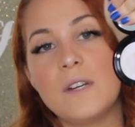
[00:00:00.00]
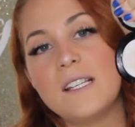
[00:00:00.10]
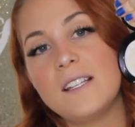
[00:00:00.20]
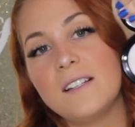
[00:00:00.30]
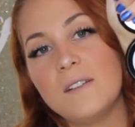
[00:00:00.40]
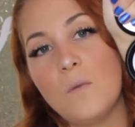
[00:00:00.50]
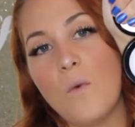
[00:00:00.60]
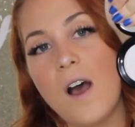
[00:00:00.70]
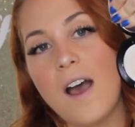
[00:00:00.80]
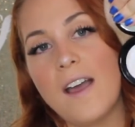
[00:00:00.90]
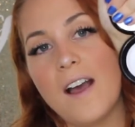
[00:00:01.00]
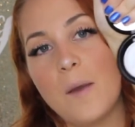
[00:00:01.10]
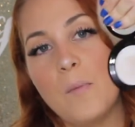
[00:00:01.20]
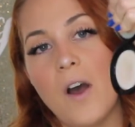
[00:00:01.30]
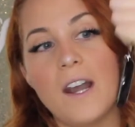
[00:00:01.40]
reason why
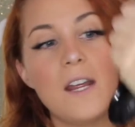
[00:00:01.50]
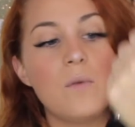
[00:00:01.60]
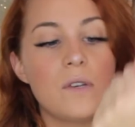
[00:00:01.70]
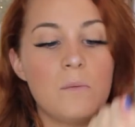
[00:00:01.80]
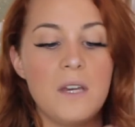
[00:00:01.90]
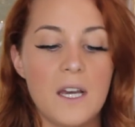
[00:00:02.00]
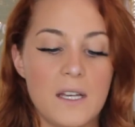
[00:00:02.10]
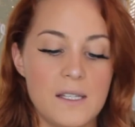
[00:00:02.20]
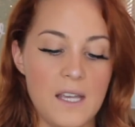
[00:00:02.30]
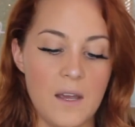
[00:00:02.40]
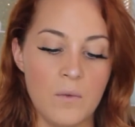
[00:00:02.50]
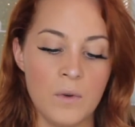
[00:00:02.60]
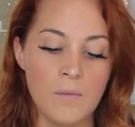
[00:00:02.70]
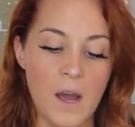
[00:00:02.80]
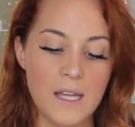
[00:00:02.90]
I bought it was because it
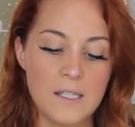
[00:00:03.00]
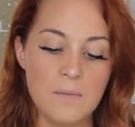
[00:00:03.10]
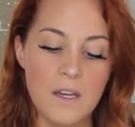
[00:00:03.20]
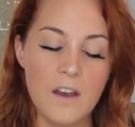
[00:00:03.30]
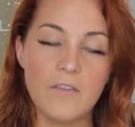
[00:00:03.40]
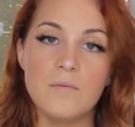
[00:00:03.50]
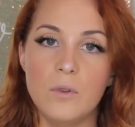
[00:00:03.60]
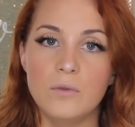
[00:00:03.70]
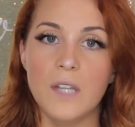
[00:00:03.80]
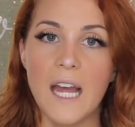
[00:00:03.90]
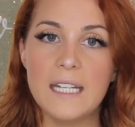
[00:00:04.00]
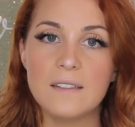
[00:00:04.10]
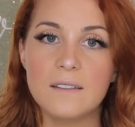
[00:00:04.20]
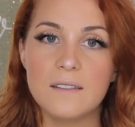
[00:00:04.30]
reminds me of moonlight.